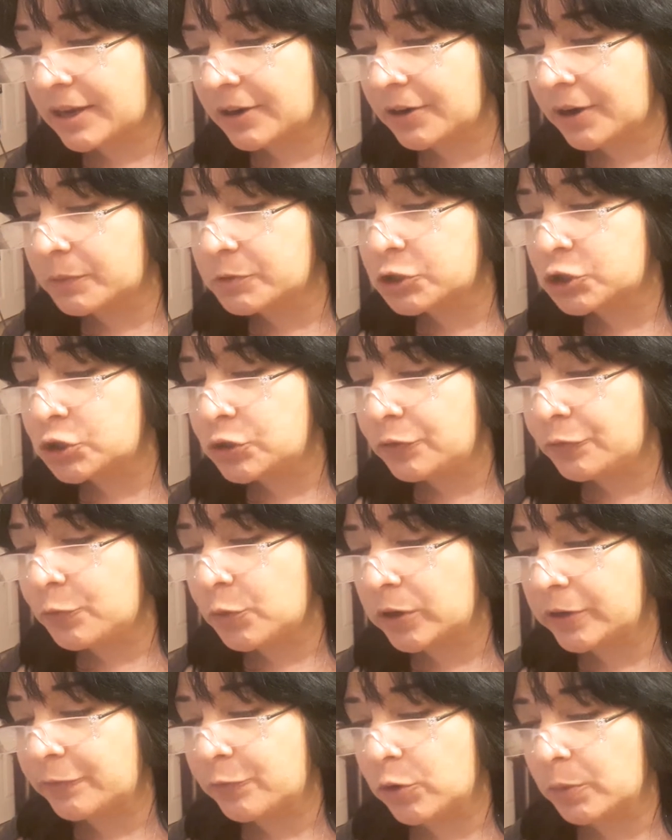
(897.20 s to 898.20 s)
Saturday I was
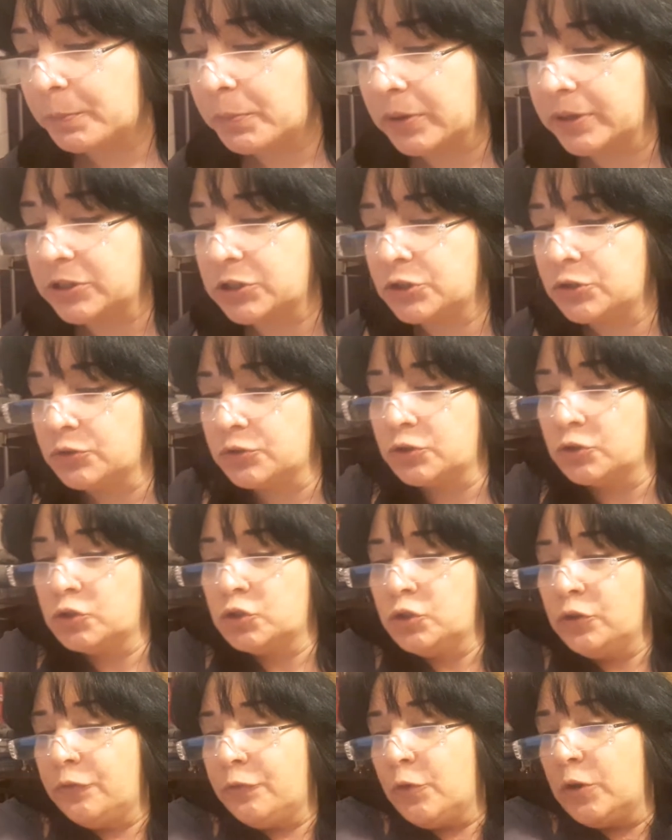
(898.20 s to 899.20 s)
244.2, so
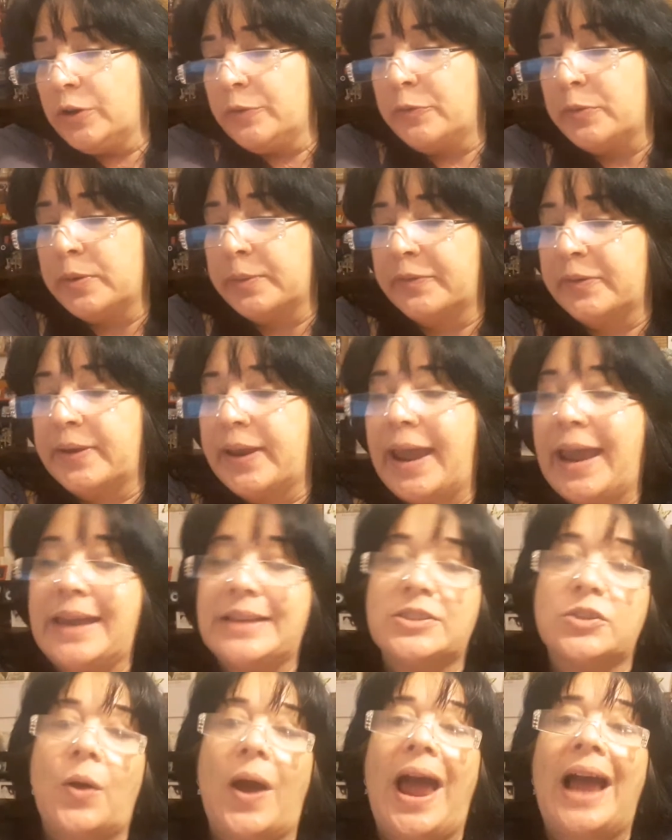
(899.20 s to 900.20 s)

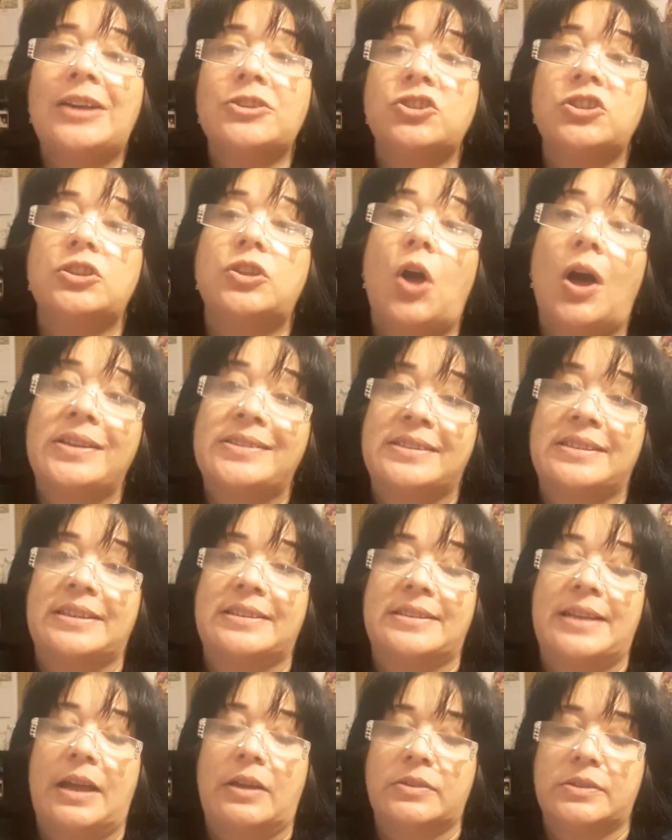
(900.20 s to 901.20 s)
244.8. So I actually lost
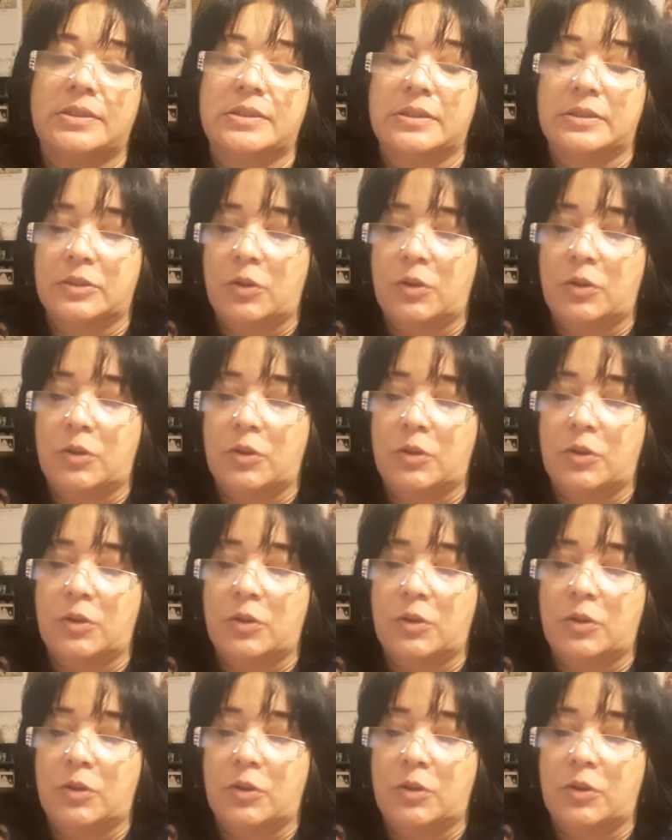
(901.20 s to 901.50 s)
6 ounces.